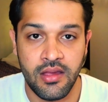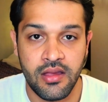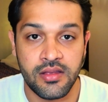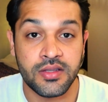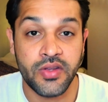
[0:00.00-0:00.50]

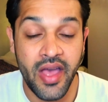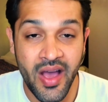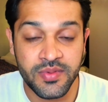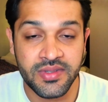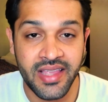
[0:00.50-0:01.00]
So it
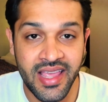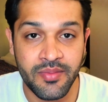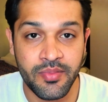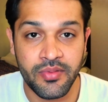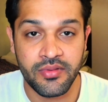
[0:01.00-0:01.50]
helps to
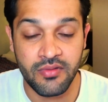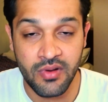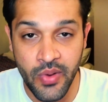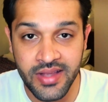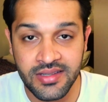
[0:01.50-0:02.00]
keep the
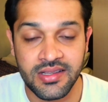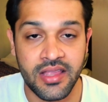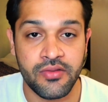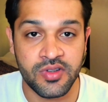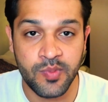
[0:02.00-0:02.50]
requests and
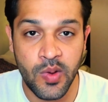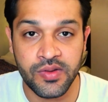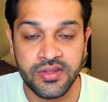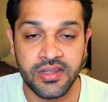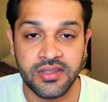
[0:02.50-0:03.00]
the
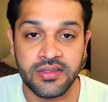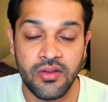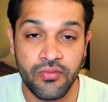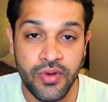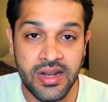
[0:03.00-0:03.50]
responses
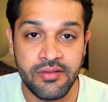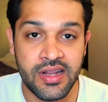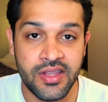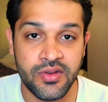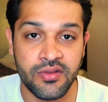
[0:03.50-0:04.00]
really, really
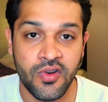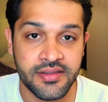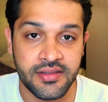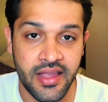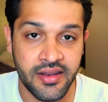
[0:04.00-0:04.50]

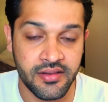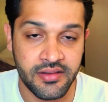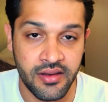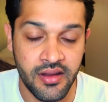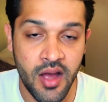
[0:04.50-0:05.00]
uniform and,
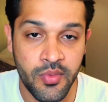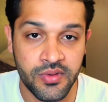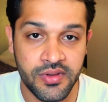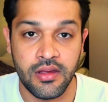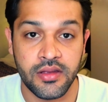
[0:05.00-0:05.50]

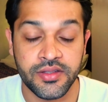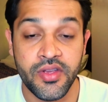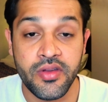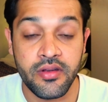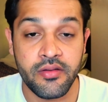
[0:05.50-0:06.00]
coupled. So
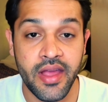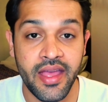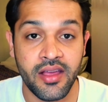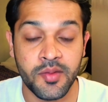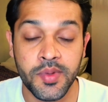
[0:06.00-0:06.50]
you can
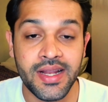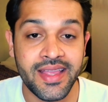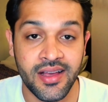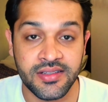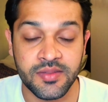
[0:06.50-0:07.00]
create a completely
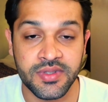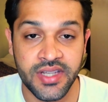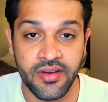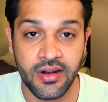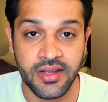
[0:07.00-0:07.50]
custom
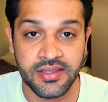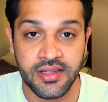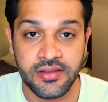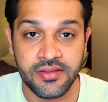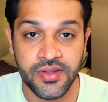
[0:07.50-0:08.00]

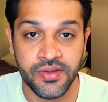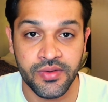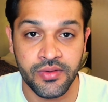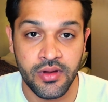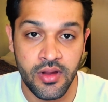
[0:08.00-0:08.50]
serializer
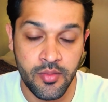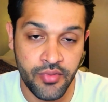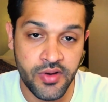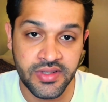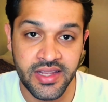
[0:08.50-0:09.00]
to
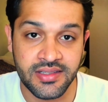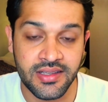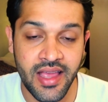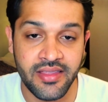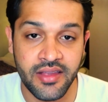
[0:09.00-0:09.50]
process
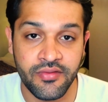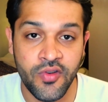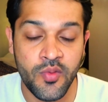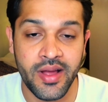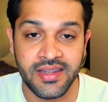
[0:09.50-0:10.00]
and then
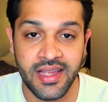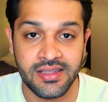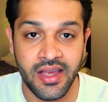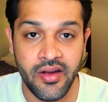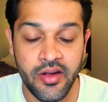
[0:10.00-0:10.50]
format
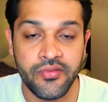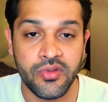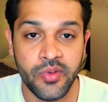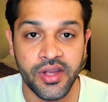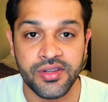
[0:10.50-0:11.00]
data however
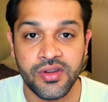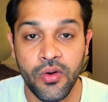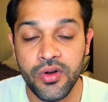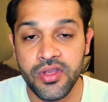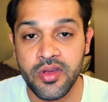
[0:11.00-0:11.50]
you wish,
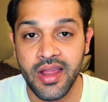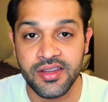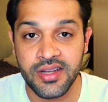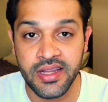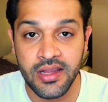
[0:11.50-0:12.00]
or you can
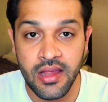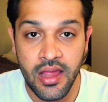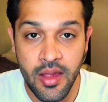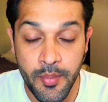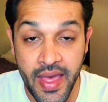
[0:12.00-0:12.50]
actually
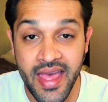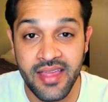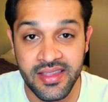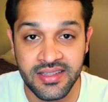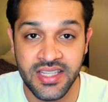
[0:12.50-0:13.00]
pair
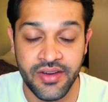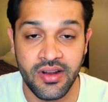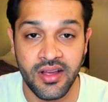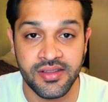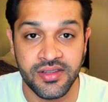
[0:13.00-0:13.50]
these
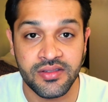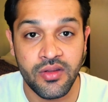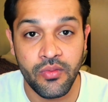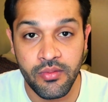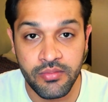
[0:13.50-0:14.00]
serializers
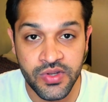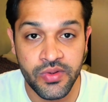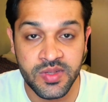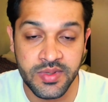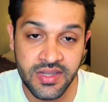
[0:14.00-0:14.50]
to a
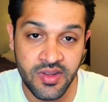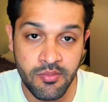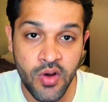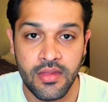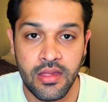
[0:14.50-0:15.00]
specific
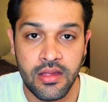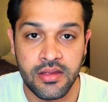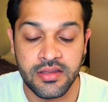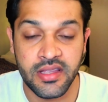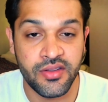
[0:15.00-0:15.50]
model.
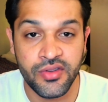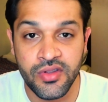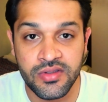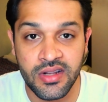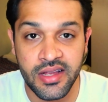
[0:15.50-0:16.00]
So then you're
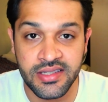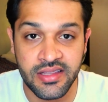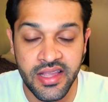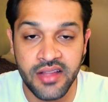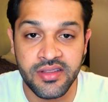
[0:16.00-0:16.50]
utilizing
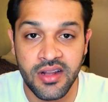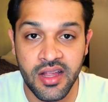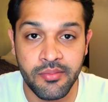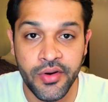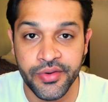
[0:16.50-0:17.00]
the
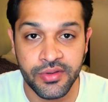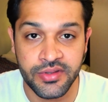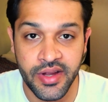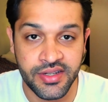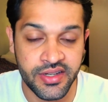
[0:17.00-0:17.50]
underlying model
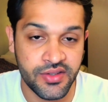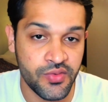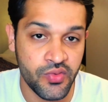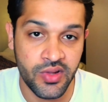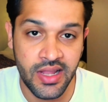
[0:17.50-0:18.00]
to actually do
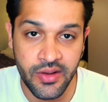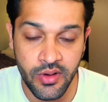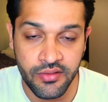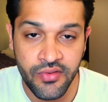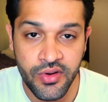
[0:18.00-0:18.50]
all the
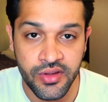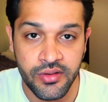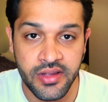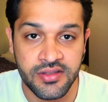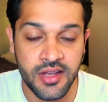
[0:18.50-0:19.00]
legwork for you
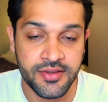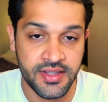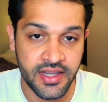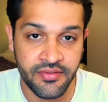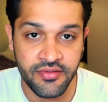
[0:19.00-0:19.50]
in terms of
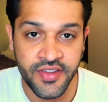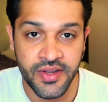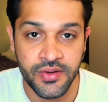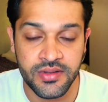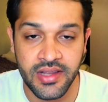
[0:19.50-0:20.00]
the different
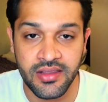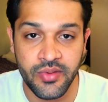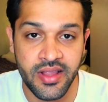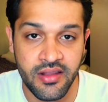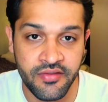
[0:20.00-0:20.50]
fields and the
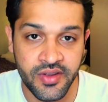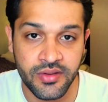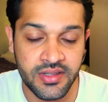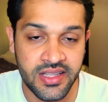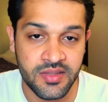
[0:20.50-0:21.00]
way that the
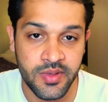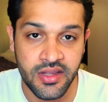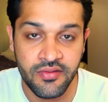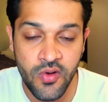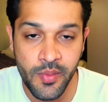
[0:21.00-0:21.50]
fields need to be
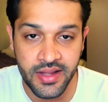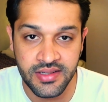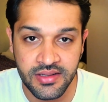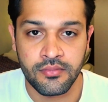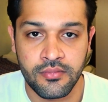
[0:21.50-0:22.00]
formatted.